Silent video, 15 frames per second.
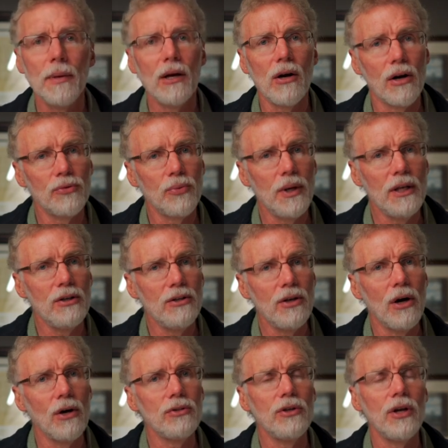because we
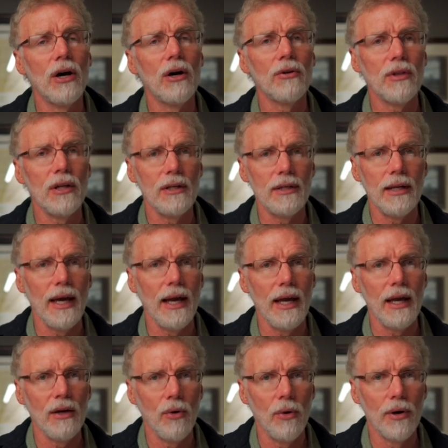don't know the
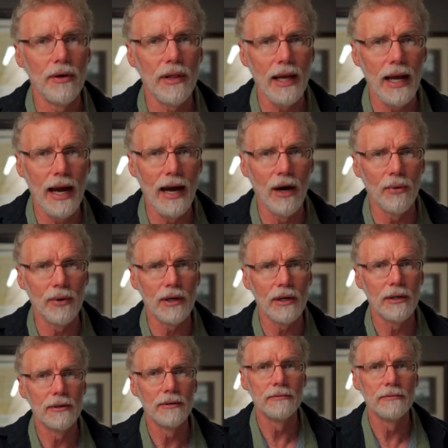day or the hour.